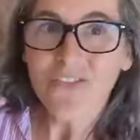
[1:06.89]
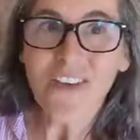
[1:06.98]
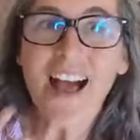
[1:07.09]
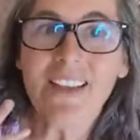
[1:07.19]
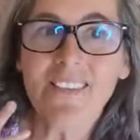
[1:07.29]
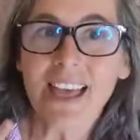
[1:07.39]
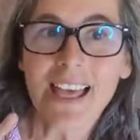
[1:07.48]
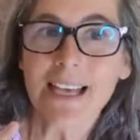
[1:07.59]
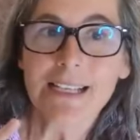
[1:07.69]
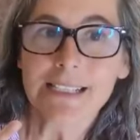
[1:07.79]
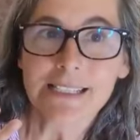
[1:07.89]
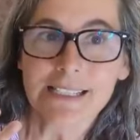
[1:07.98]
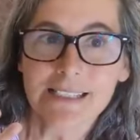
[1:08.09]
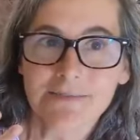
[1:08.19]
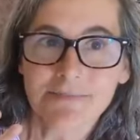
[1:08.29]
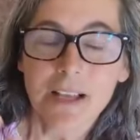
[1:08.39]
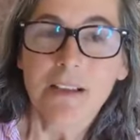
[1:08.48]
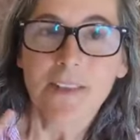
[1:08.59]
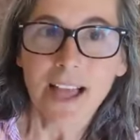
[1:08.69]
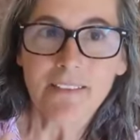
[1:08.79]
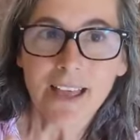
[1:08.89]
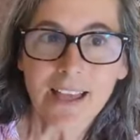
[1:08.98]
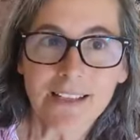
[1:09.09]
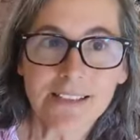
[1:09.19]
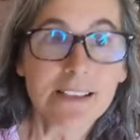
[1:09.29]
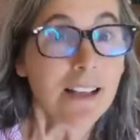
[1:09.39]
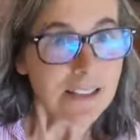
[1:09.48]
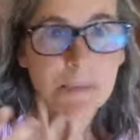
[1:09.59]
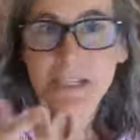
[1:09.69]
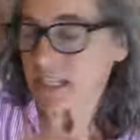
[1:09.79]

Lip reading: five eggs. Let me